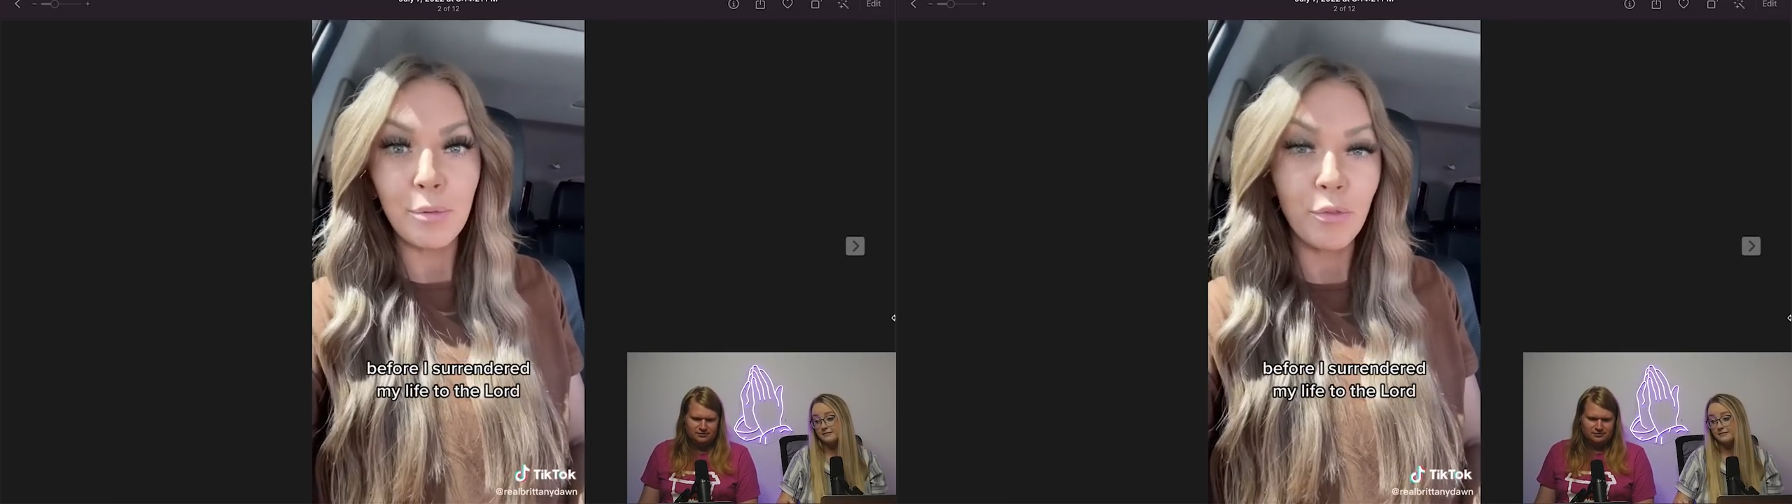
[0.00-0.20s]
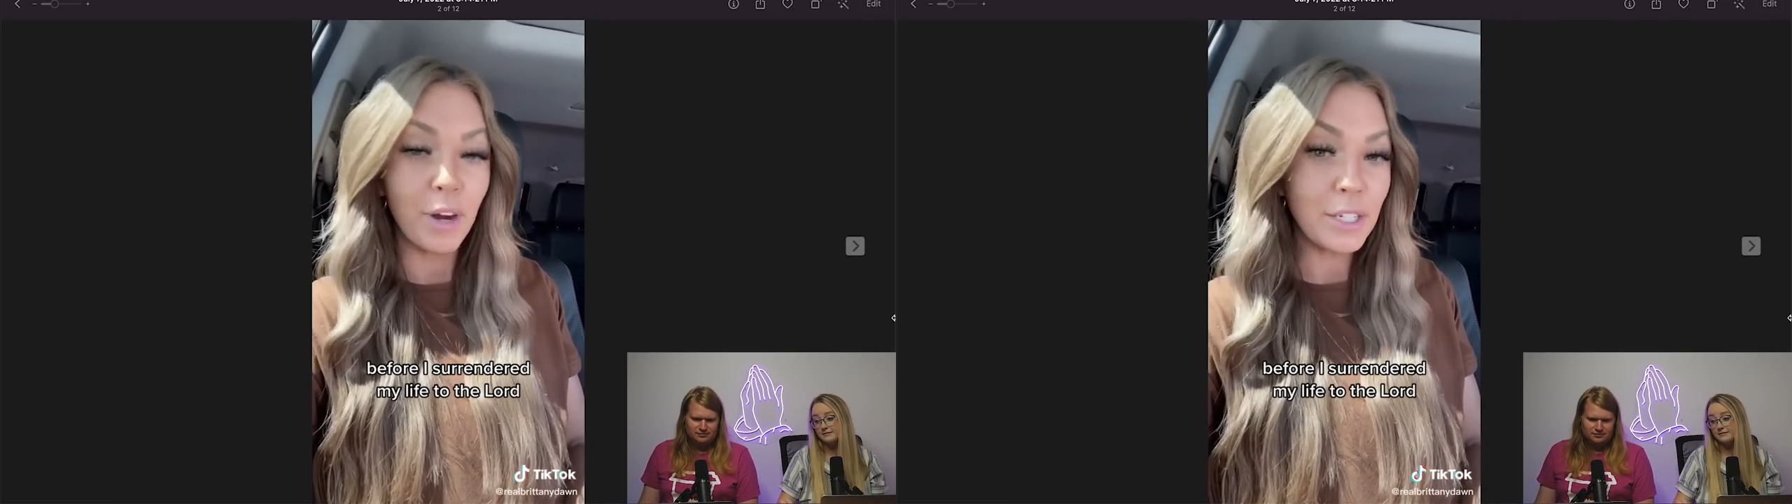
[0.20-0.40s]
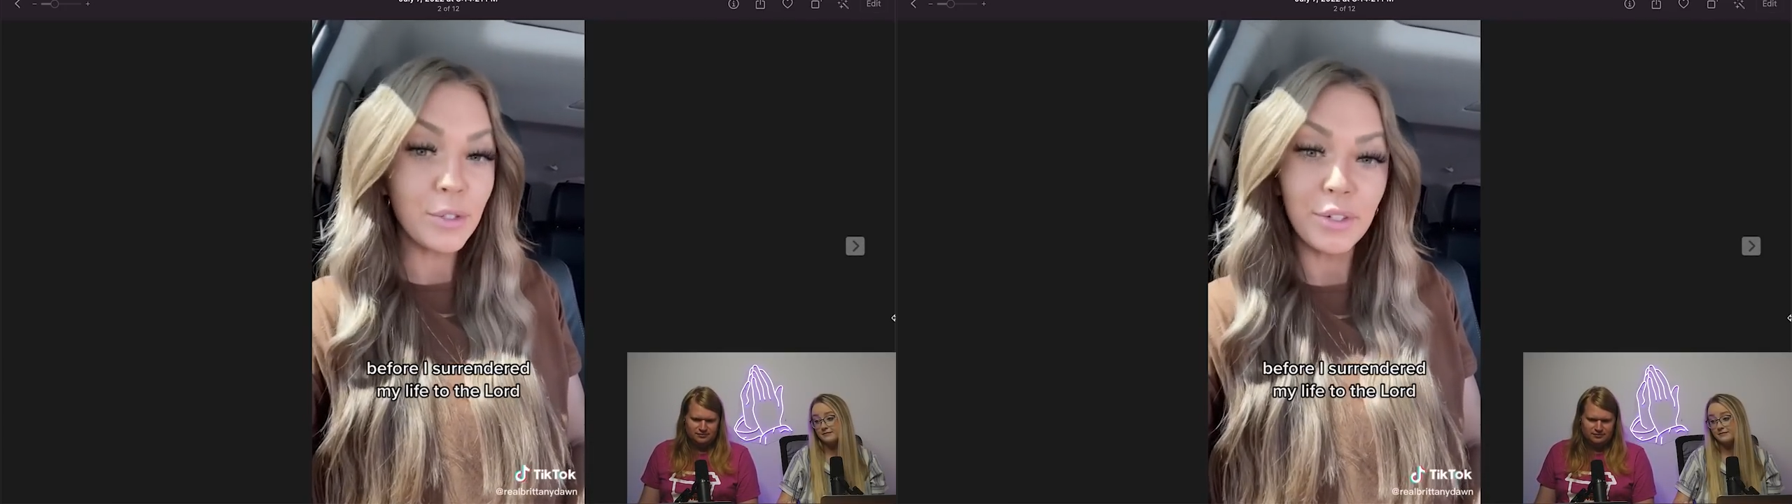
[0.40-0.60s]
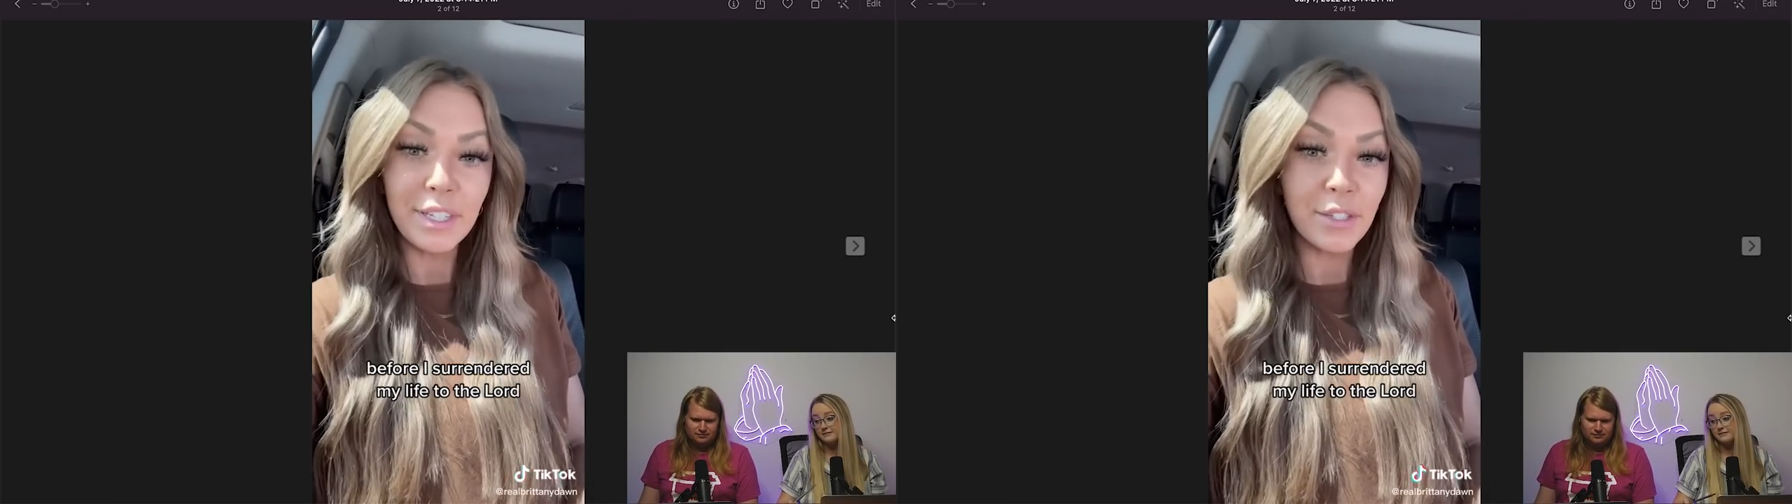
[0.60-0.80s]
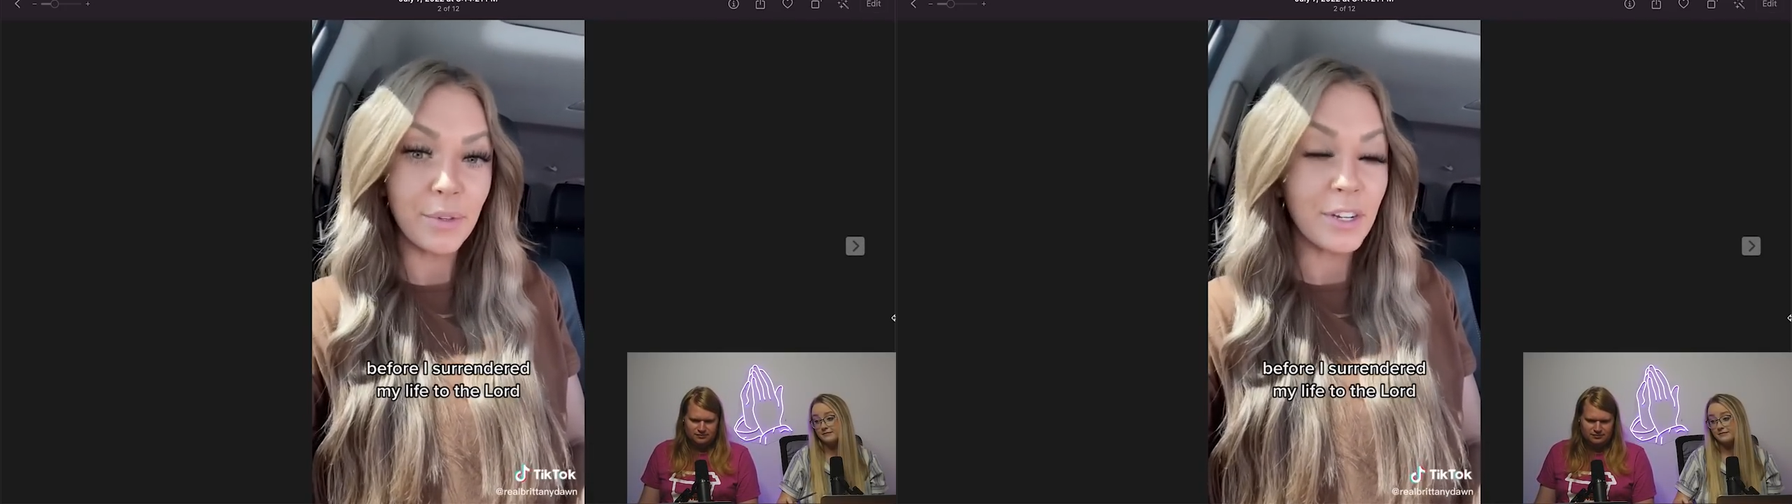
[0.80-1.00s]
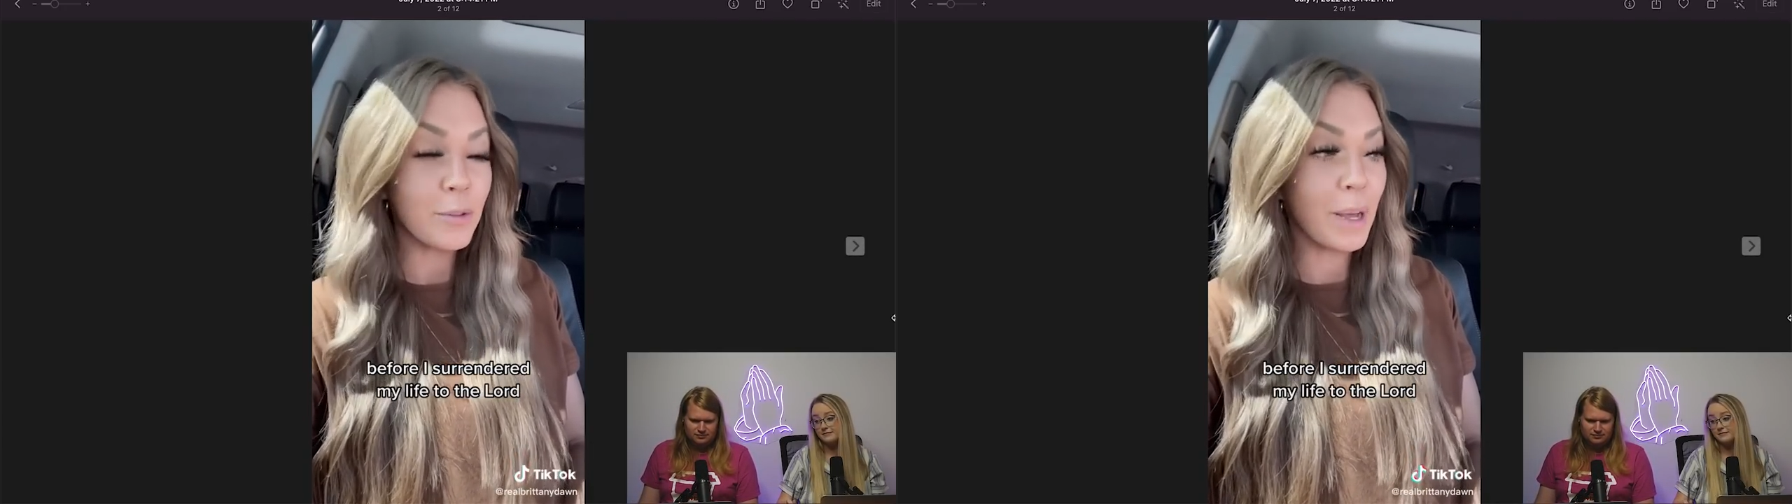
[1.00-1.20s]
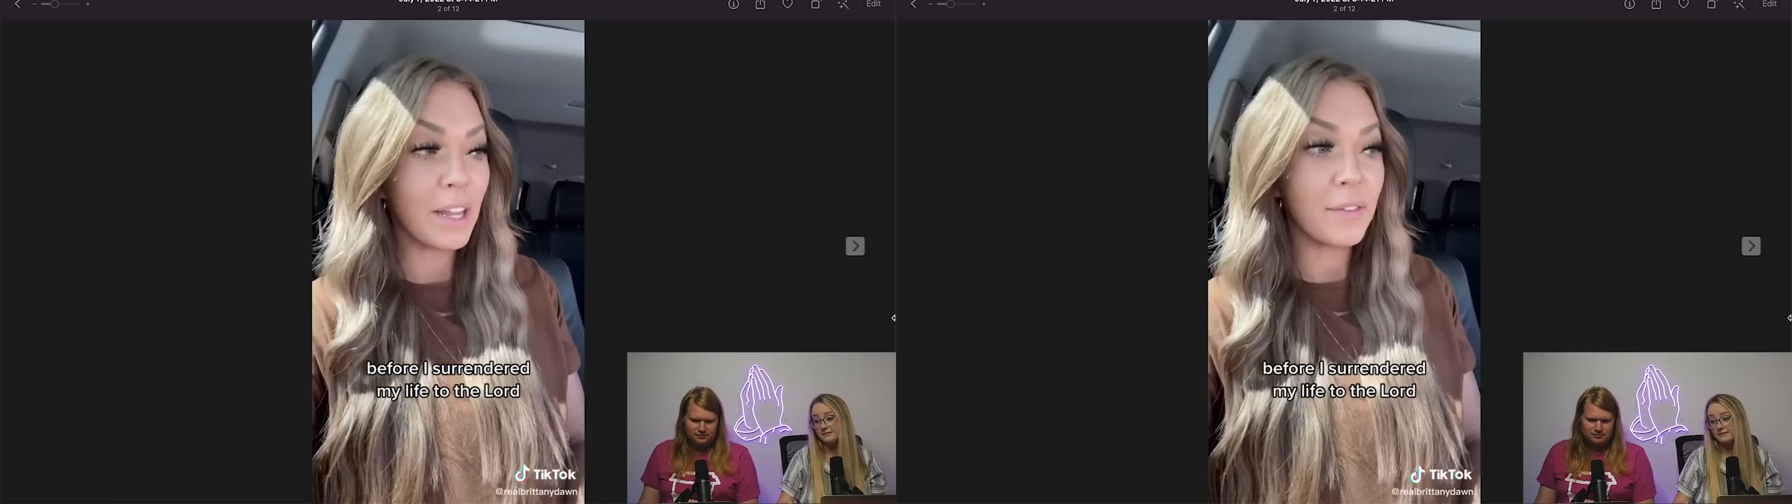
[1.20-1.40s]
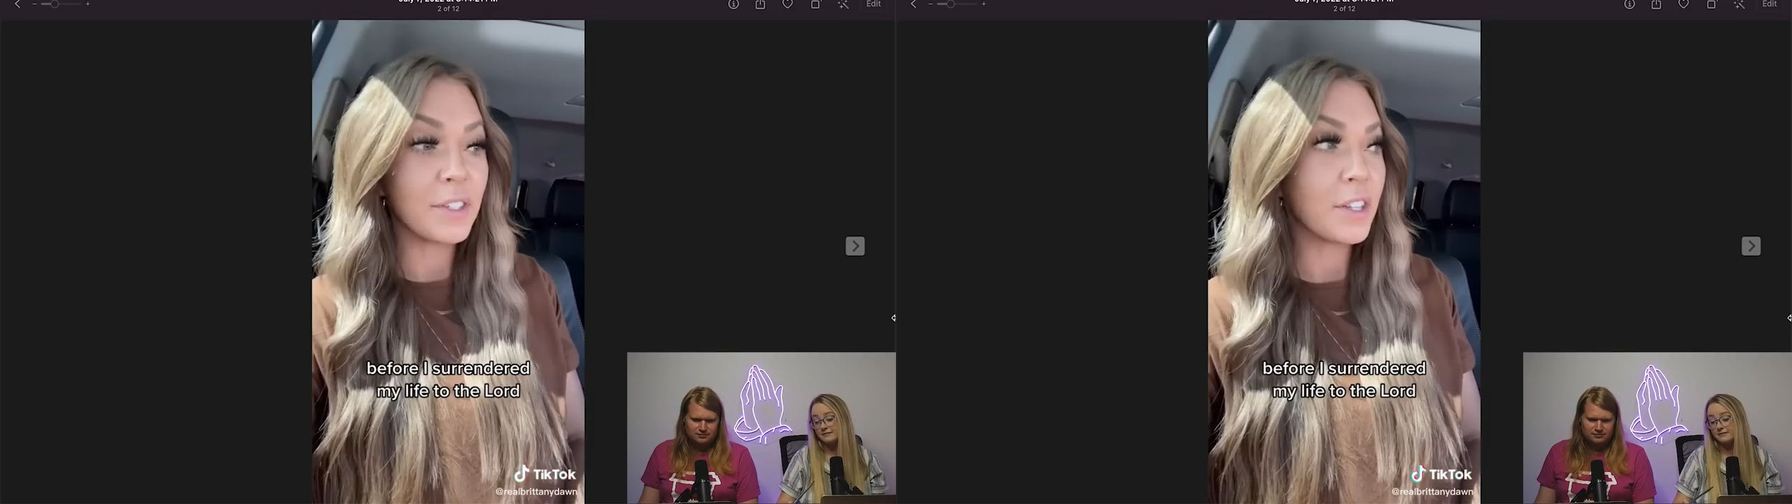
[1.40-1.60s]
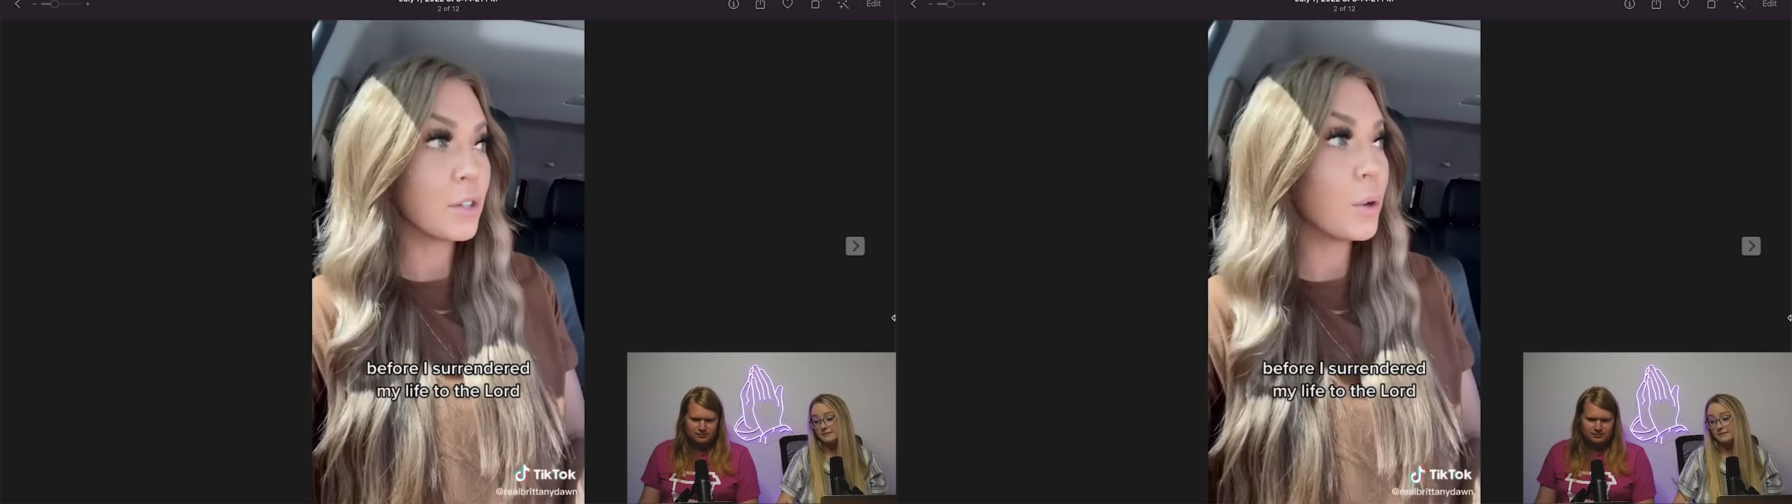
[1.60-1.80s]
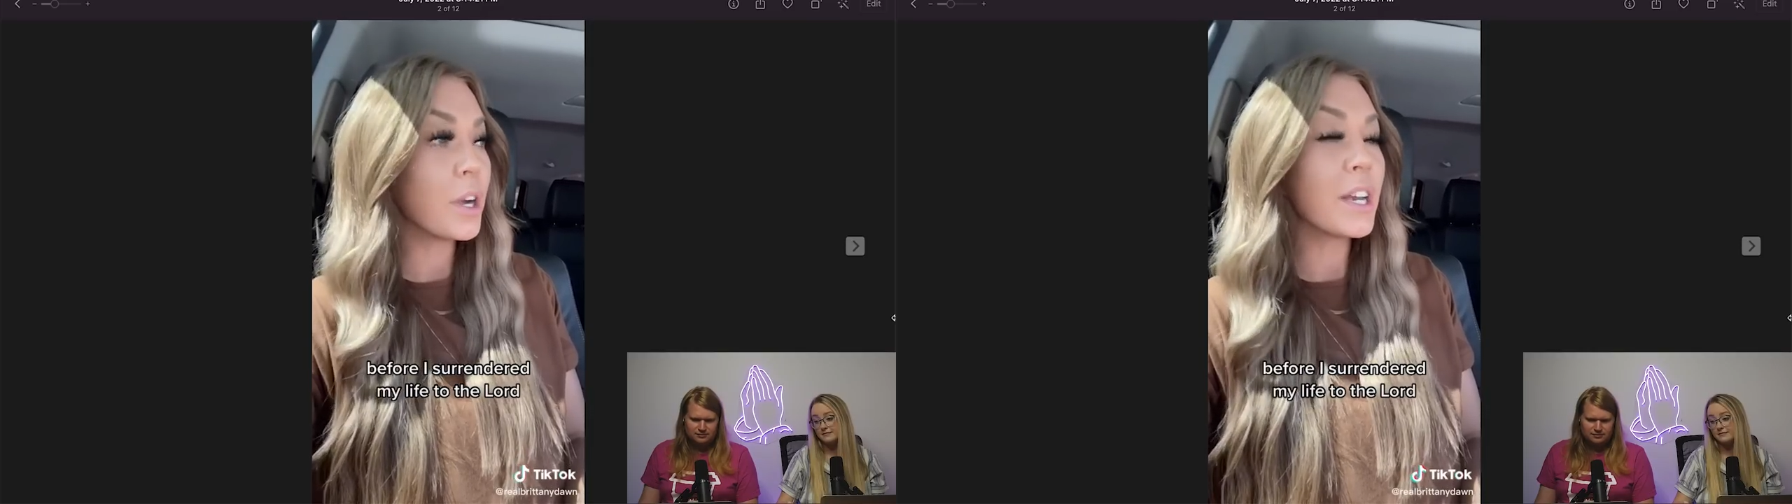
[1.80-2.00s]
before I truly surrendered my life to
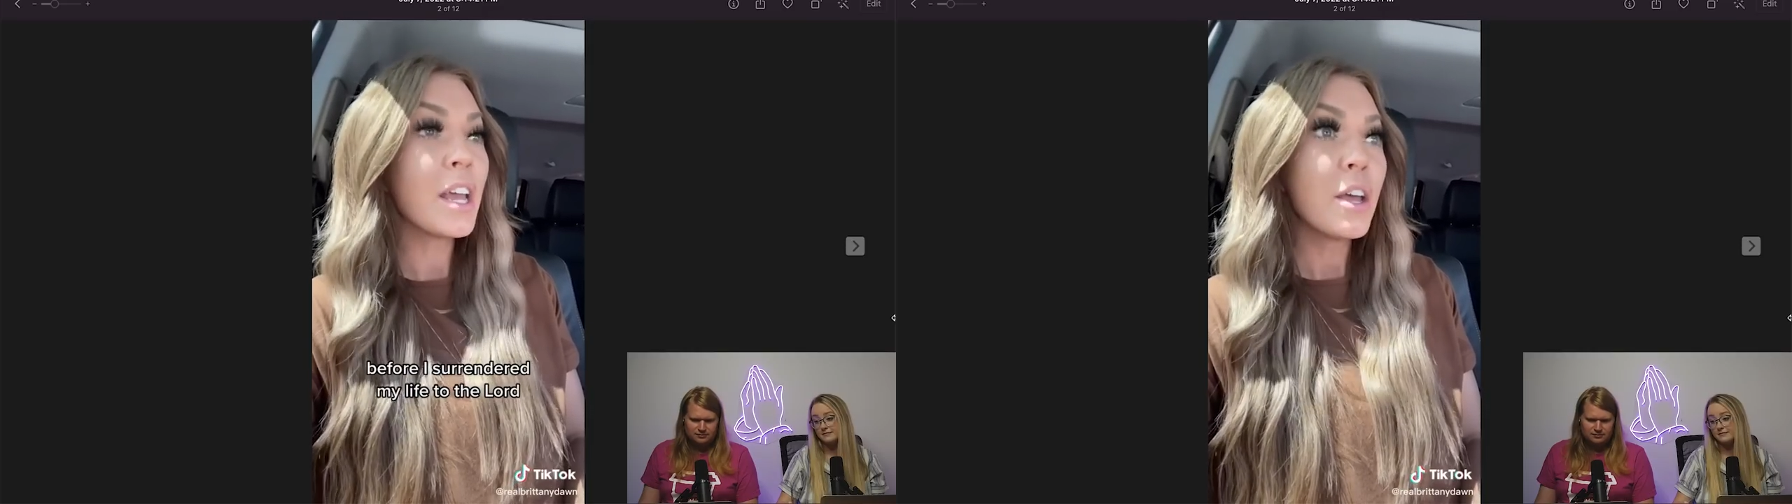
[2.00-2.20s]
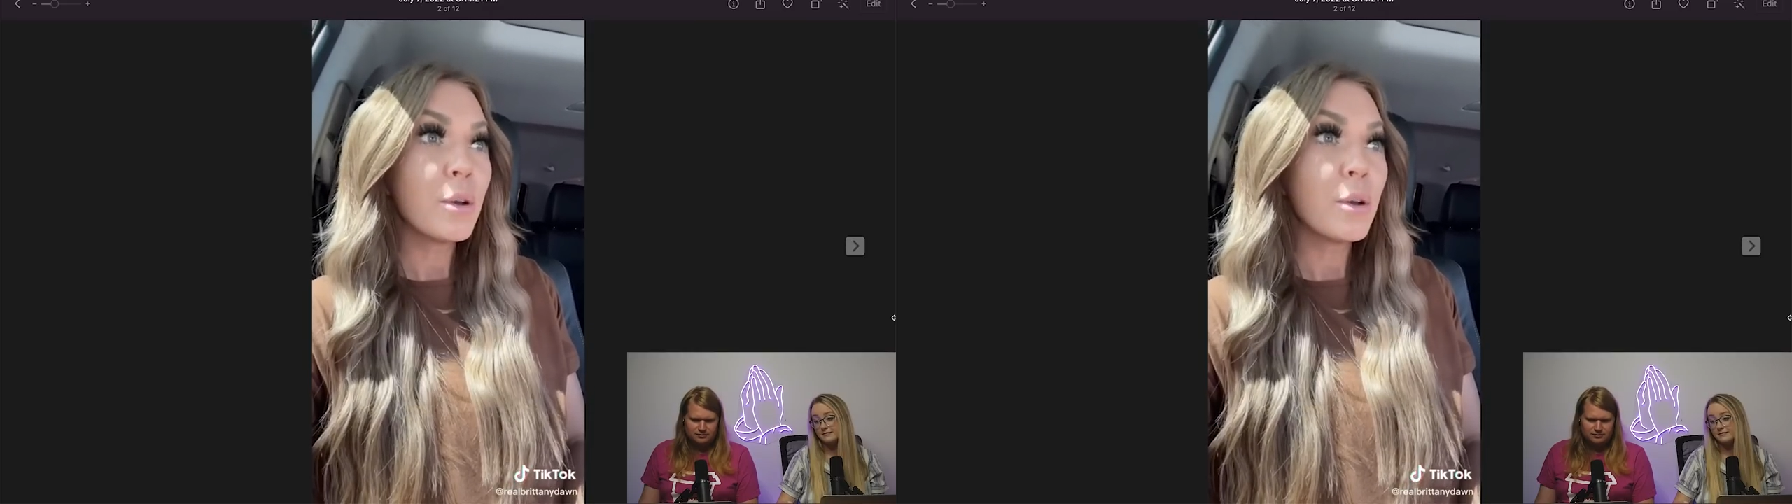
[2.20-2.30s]
the Lord,